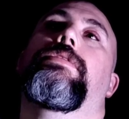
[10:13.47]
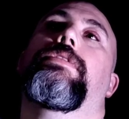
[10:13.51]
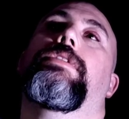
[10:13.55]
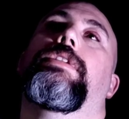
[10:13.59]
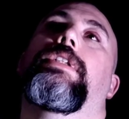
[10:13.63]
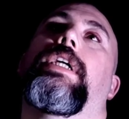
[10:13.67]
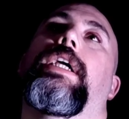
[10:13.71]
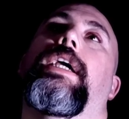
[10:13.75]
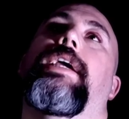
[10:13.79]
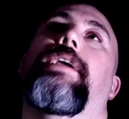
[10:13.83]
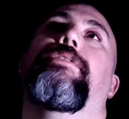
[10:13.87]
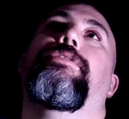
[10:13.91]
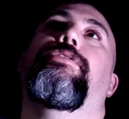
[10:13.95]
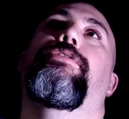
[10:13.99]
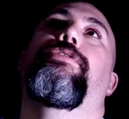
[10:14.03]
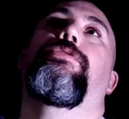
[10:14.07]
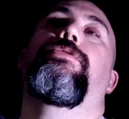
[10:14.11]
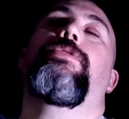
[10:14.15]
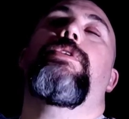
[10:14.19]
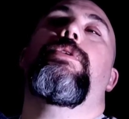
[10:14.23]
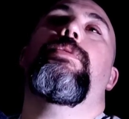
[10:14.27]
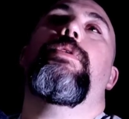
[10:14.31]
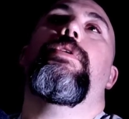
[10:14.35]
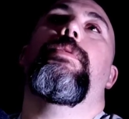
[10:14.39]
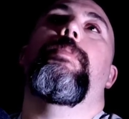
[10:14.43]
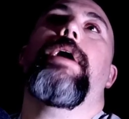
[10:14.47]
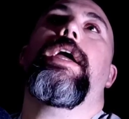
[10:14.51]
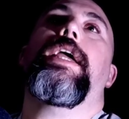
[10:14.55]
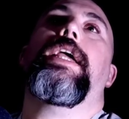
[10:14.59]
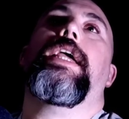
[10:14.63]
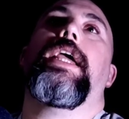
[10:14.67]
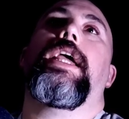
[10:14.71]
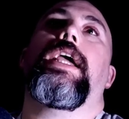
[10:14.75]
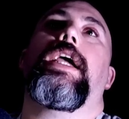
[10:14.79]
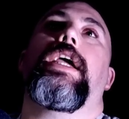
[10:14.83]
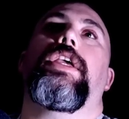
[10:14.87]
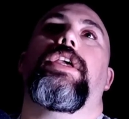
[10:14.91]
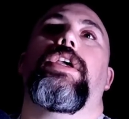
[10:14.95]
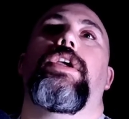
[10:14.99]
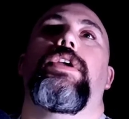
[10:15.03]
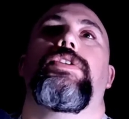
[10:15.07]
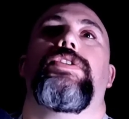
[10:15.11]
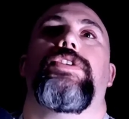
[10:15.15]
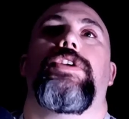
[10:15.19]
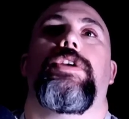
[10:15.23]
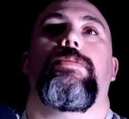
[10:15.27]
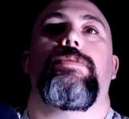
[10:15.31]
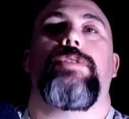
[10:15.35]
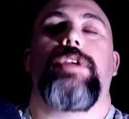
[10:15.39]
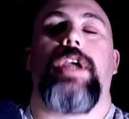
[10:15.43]
If we were making a
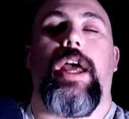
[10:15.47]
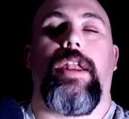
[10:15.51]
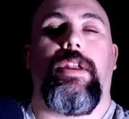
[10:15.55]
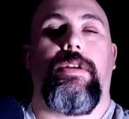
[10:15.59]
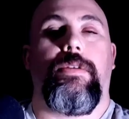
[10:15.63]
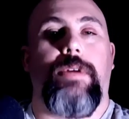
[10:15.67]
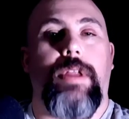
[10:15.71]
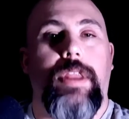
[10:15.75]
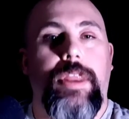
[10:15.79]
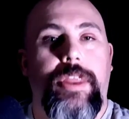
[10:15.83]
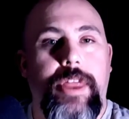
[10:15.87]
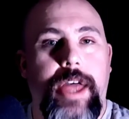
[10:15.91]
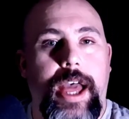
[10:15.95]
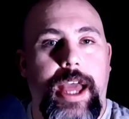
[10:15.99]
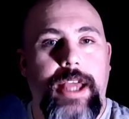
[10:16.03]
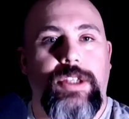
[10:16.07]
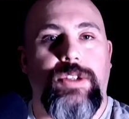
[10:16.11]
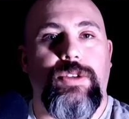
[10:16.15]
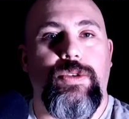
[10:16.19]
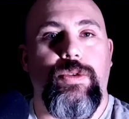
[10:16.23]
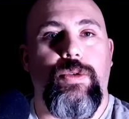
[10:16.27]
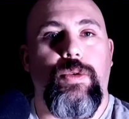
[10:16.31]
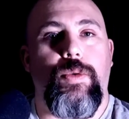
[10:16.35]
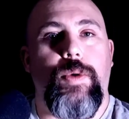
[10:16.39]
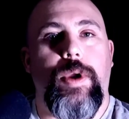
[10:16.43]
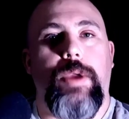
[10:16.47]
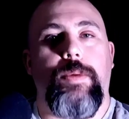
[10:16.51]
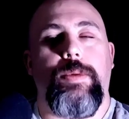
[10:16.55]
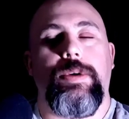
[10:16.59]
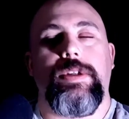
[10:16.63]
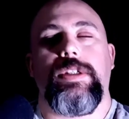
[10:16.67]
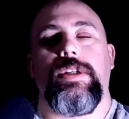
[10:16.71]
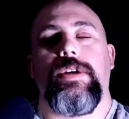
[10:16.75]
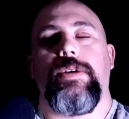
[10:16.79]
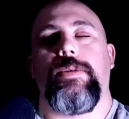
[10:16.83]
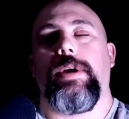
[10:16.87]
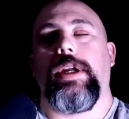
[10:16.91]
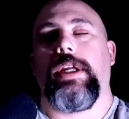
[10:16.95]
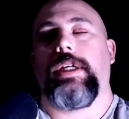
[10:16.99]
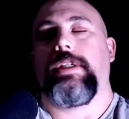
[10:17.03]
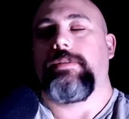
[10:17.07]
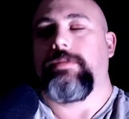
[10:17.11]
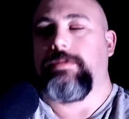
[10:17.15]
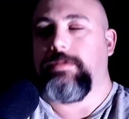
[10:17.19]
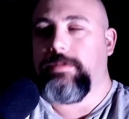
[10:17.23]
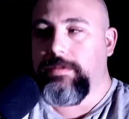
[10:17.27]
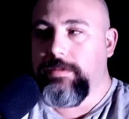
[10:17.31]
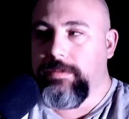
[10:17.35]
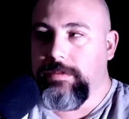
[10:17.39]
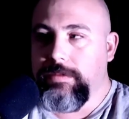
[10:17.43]
YouTube channel and that's all we were doing,
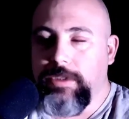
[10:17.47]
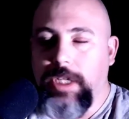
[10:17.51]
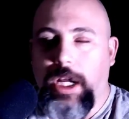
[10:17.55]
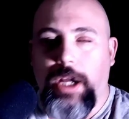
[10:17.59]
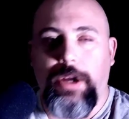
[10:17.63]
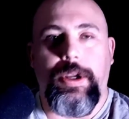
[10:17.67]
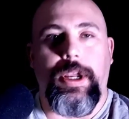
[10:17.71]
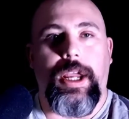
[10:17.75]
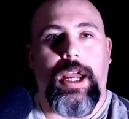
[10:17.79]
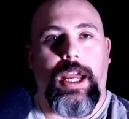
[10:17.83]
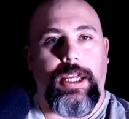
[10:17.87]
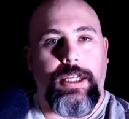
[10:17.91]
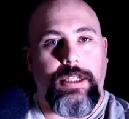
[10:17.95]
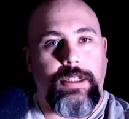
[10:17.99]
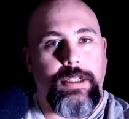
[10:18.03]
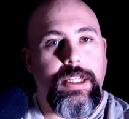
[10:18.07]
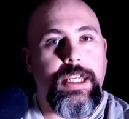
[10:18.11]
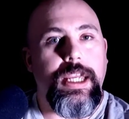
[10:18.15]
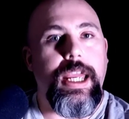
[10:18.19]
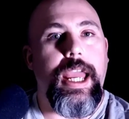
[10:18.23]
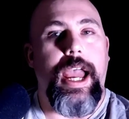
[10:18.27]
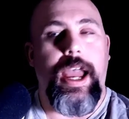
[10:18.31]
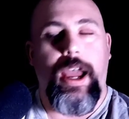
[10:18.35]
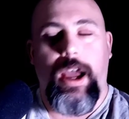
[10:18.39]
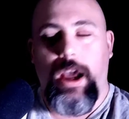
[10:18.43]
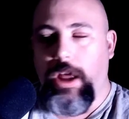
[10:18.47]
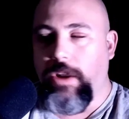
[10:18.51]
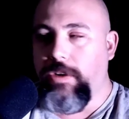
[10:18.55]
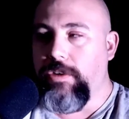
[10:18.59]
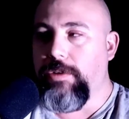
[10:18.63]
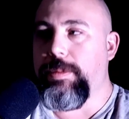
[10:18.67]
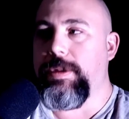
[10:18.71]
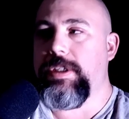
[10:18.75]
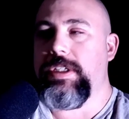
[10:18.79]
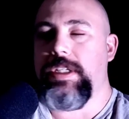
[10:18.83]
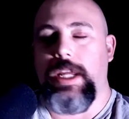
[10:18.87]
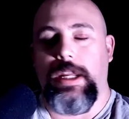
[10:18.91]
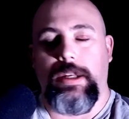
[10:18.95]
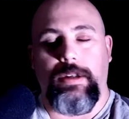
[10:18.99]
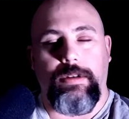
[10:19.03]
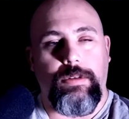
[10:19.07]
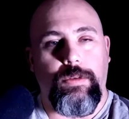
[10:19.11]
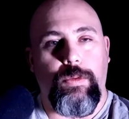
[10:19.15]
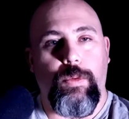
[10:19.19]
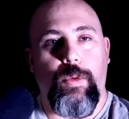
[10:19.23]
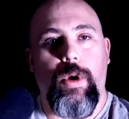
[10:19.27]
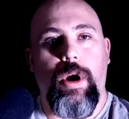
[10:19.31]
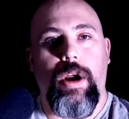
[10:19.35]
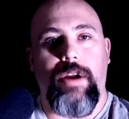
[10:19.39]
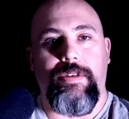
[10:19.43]
okay, yeah, 100%
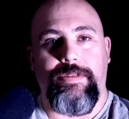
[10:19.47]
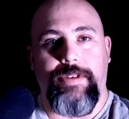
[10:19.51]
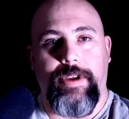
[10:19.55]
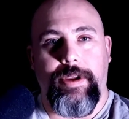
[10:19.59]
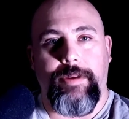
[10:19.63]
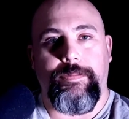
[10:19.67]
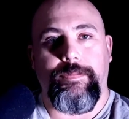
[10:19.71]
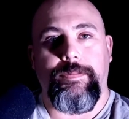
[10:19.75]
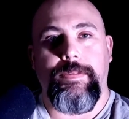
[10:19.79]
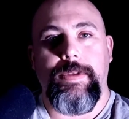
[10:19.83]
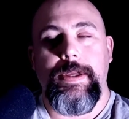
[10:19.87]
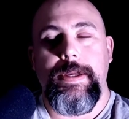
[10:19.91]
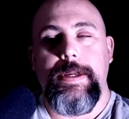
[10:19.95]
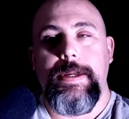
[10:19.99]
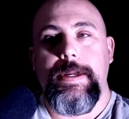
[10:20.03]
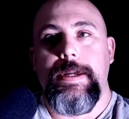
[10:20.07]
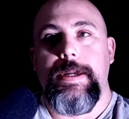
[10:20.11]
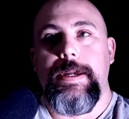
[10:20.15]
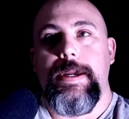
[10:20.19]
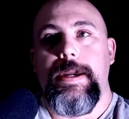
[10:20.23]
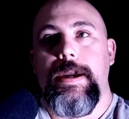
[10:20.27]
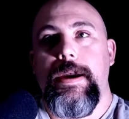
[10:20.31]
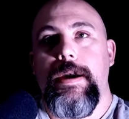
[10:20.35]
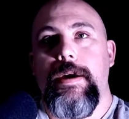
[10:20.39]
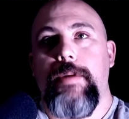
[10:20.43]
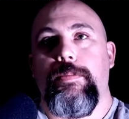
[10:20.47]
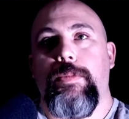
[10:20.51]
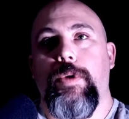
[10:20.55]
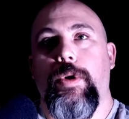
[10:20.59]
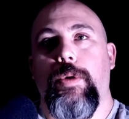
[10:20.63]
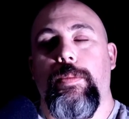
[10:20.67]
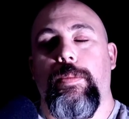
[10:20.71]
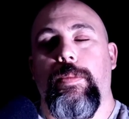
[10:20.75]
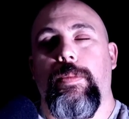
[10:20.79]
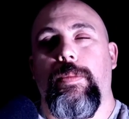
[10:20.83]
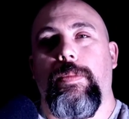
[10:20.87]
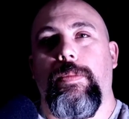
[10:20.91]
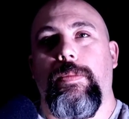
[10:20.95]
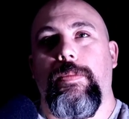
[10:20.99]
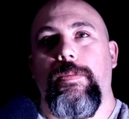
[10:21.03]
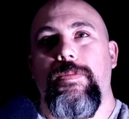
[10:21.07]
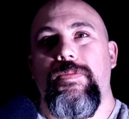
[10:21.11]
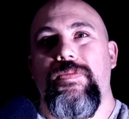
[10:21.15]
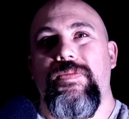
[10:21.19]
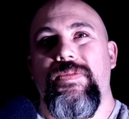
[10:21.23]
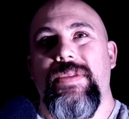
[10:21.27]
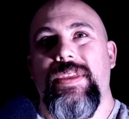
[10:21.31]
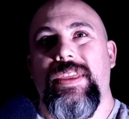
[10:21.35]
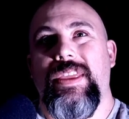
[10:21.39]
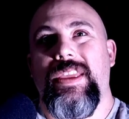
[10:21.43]
worth it. But
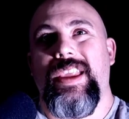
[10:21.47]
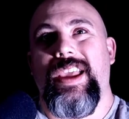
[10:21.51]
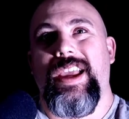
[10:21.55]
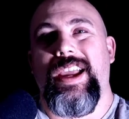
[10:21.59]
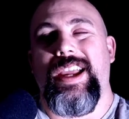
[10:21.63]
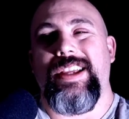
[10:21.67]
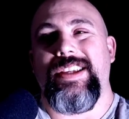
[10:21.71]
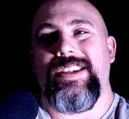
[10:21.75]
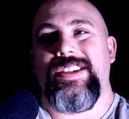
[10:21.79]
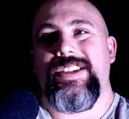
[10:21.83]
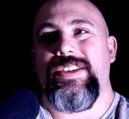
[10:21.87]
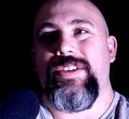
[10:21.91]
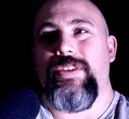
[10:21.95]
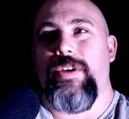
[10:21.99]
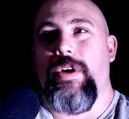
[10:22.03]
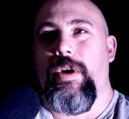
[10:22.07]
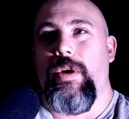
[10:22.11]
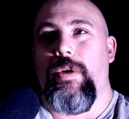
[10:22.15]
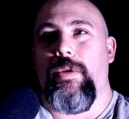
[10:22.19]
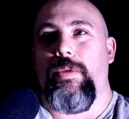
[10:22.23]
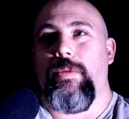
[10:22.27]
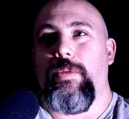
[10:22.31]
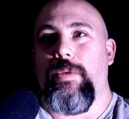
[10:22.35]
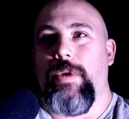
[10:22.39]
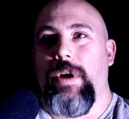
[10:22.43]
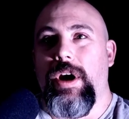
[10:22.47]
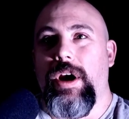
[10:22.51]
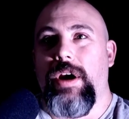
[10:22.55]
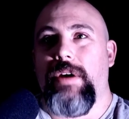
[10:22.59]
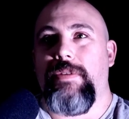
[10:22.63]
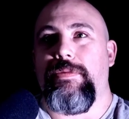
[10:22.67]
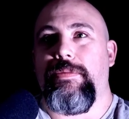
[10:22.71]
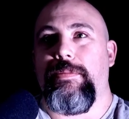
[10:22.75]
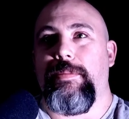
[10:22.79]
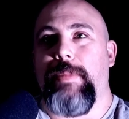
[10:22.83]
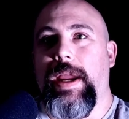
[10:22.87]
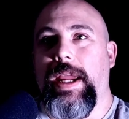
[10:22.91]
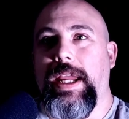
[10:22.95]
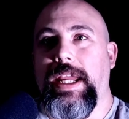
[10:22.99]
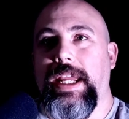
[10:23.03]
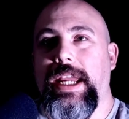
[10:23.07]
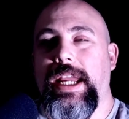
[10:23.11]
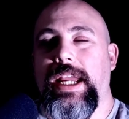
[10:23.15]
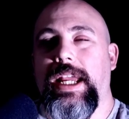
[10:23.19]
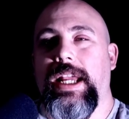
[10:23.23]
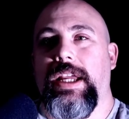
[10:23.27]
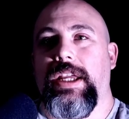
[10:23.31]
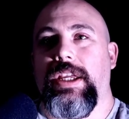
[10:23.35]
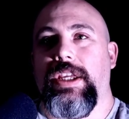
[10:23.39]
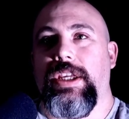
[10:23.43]
it's not worth
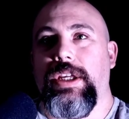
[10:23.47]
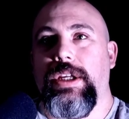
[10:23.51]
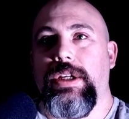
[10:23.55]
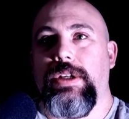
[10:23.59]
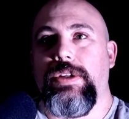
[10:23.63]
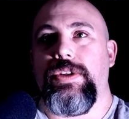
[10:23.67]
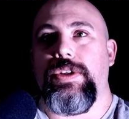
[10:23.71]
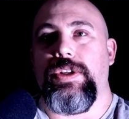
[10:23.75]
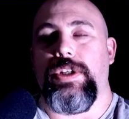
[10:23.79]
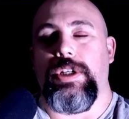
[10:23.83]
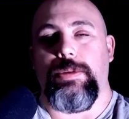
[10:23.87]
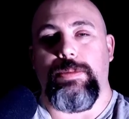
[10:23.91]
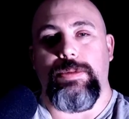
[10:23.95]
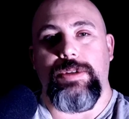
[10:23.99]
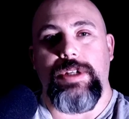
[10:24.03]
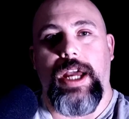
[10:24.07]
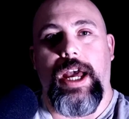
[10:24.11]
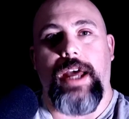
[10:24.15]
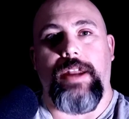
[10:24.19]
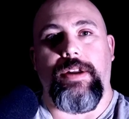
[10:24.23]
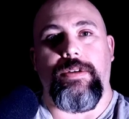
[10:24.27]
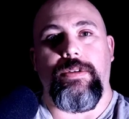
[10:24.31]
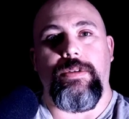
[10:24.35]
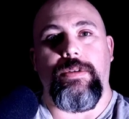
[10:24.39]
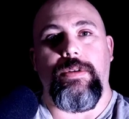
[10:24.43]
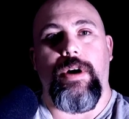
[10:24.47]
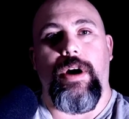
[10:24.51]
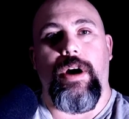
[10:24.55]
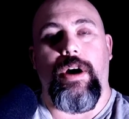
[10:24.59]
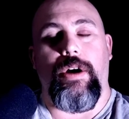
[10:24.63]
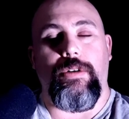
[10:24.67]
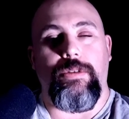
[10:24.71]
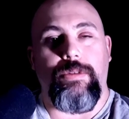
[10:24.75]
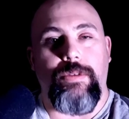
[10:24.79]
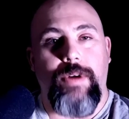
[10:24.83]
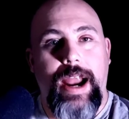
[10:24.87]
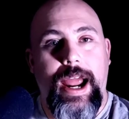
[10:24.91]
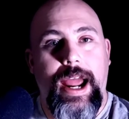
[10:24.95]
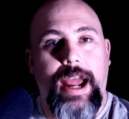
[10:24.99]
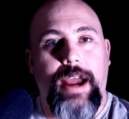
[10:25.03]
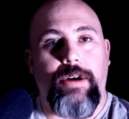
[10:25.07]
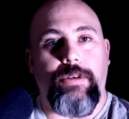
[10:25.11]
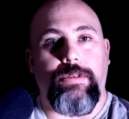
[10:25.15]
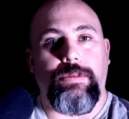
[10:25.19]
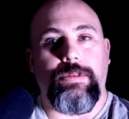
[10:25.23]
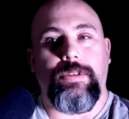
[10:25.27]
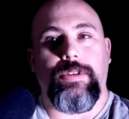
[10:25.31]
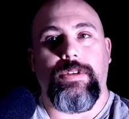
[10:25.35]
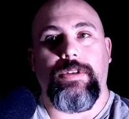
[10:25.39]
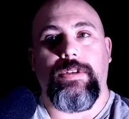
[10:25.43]
making a YouTube channel
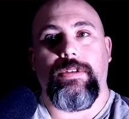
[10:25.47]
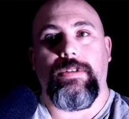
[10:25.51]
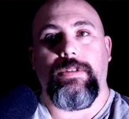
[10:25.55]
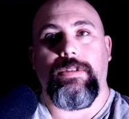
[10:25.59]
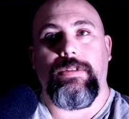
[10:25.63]
around.